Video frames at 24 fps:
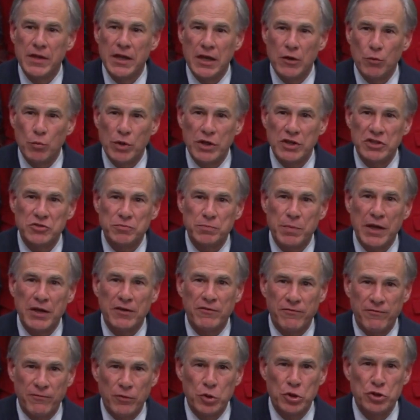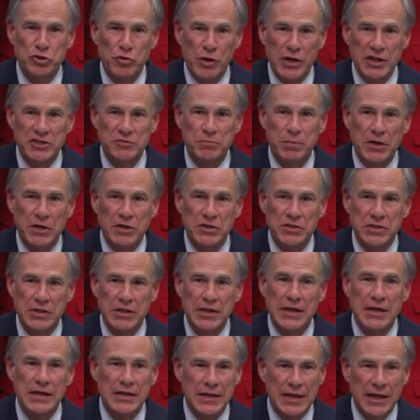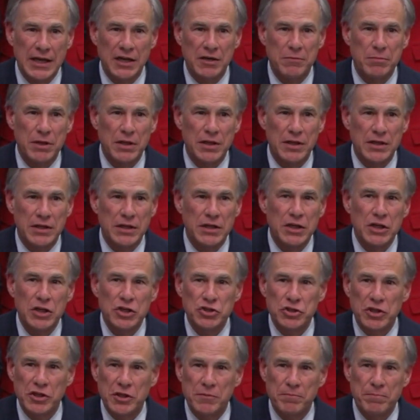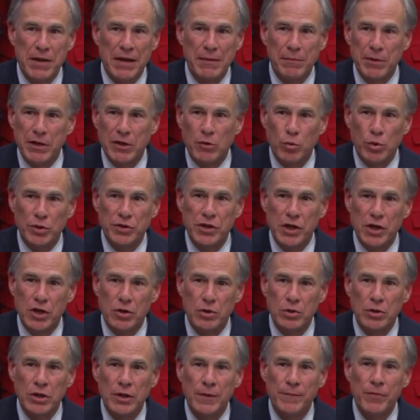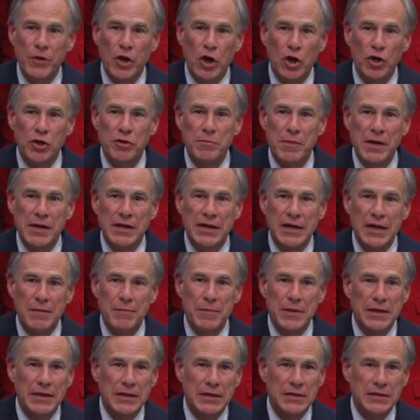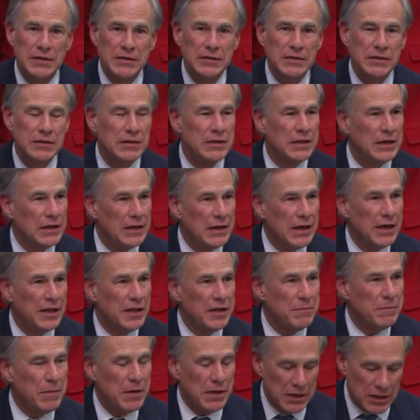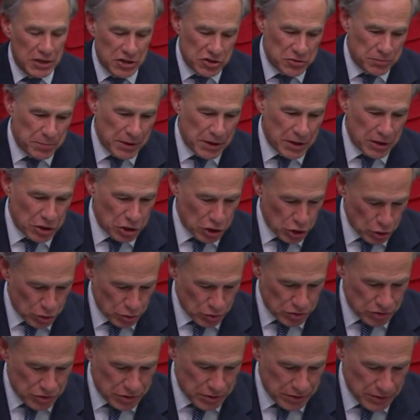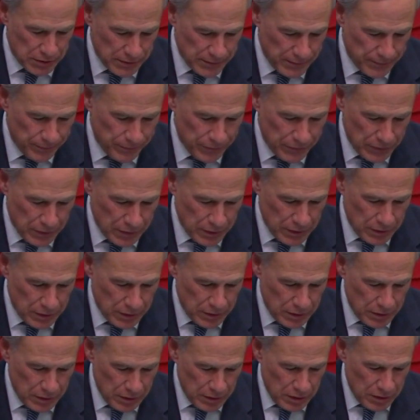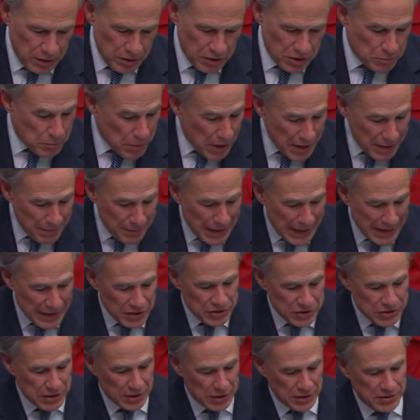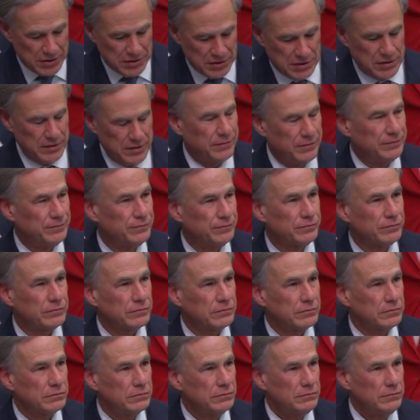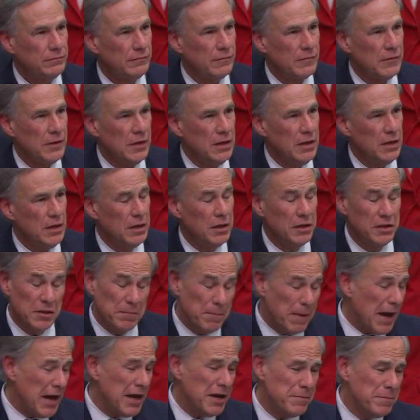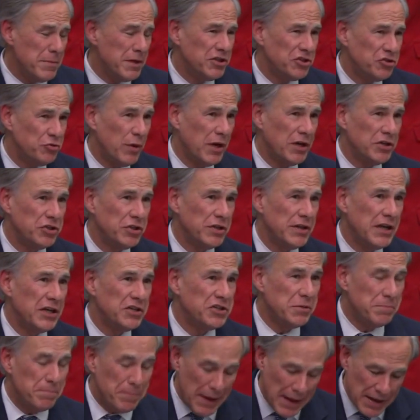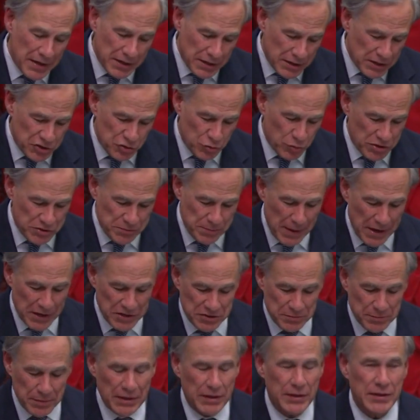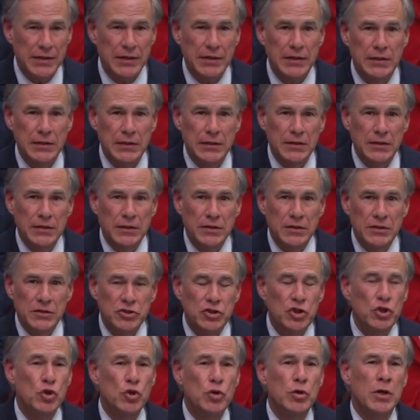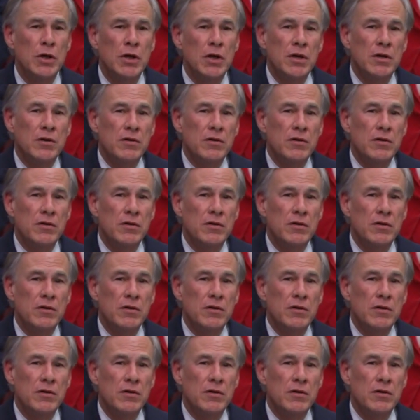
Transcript: And we expect full transparency and accountability so the public will know all the money coming in and how that money is being used. The bottom line is this. The Biden administration has abandoned its responsibility to